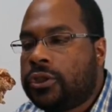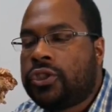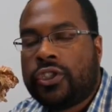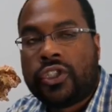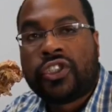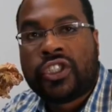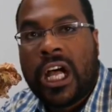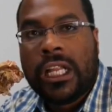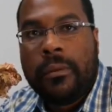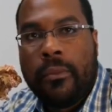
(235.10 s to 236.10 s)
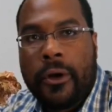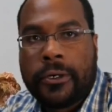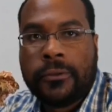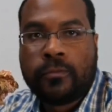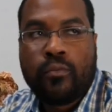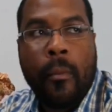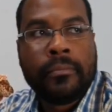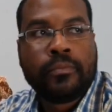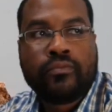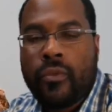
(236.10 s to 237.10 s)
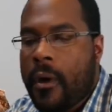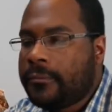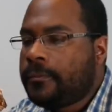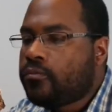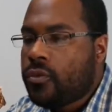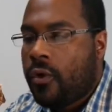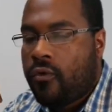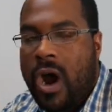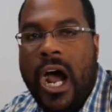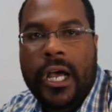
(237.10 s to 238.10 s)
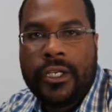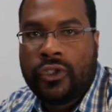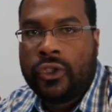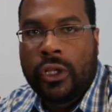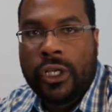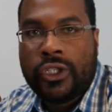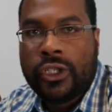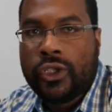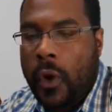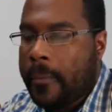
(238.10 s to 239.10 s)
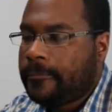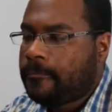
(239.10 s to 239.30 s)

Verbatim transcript: This is a solid burger. The rye is delicious.